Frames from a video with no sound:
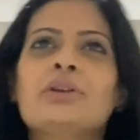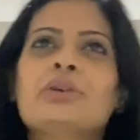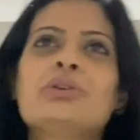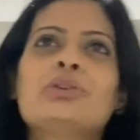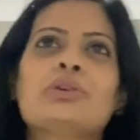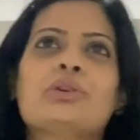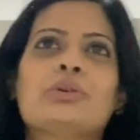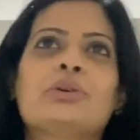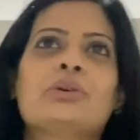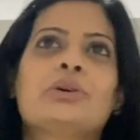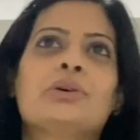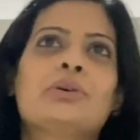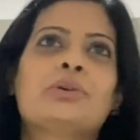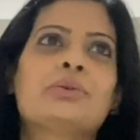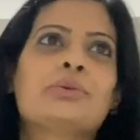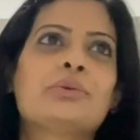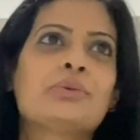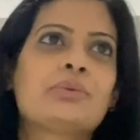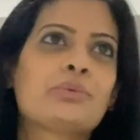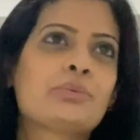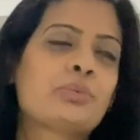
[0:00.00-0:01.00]
you know
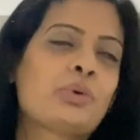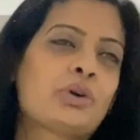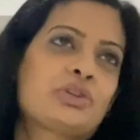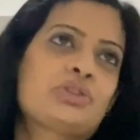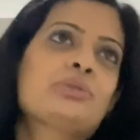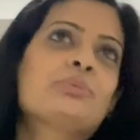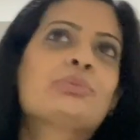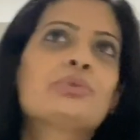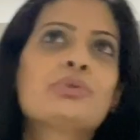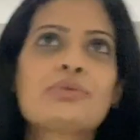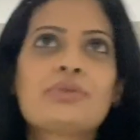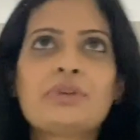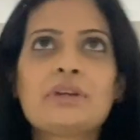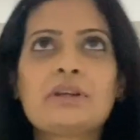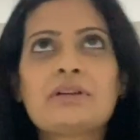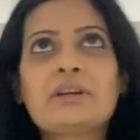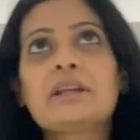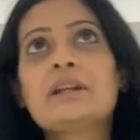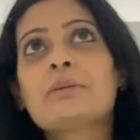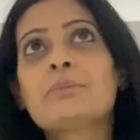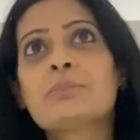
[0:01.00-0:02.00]
watch a movie
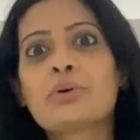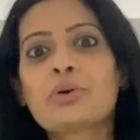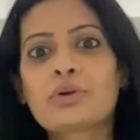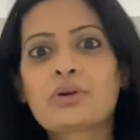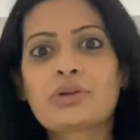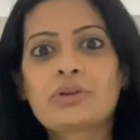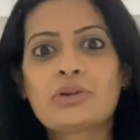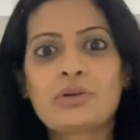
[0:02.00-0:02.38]
read a book you know